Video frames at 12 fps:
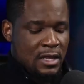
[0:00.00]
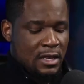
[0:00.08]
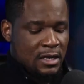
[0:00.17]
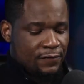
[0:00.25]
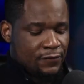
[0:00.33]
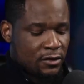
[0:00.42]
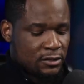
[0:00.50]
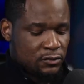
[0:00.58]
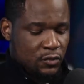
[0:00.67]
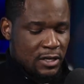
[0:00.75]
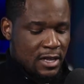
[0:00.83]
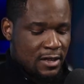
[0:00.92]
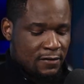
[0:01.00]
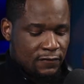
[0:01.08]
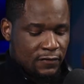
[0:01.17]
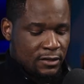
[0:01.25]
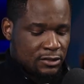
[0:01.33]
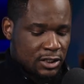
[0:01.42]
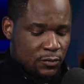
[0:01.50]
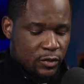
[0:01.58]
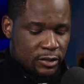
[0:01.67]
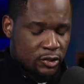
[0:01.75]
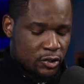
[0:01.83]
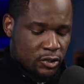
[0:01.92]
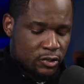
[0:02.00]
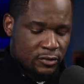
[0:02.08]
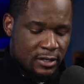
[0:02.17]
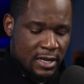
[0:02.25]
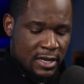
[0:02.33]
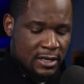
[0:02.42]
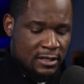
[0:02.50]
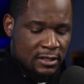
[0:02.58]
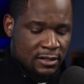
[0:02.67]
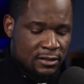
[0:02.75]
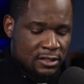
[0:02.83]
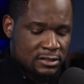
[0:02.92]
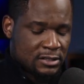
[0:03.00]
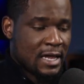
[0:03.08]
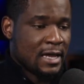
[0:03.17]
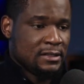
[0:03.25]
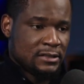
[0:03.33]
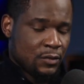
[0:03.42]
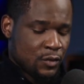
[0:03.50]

In the front we have the Check Point logo and these lights that